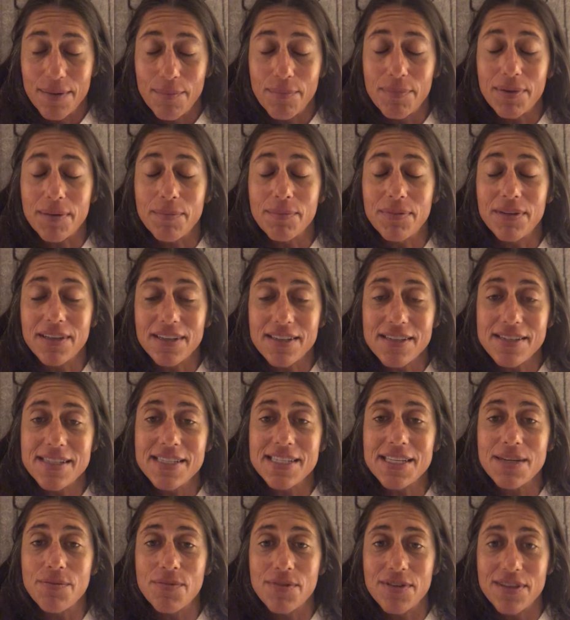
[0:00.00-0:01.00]
but I'm going to
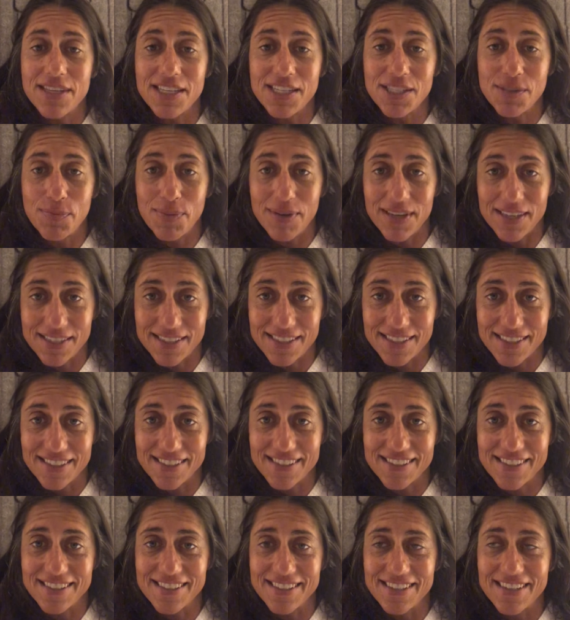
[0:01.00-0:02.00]
sit with these
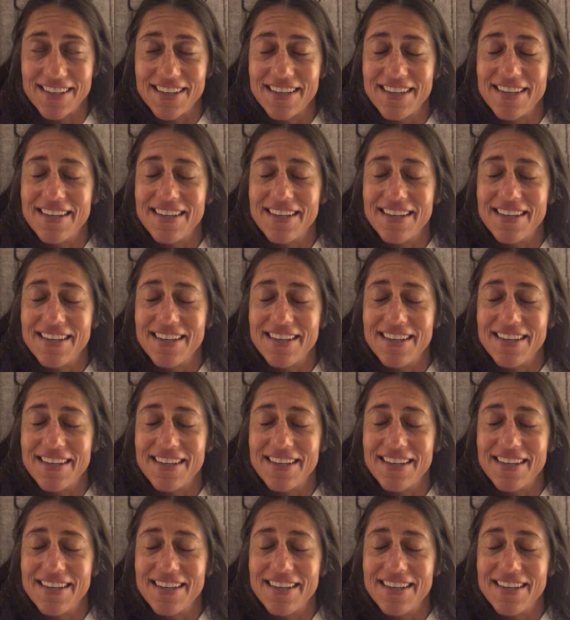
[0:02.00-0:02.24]
pieces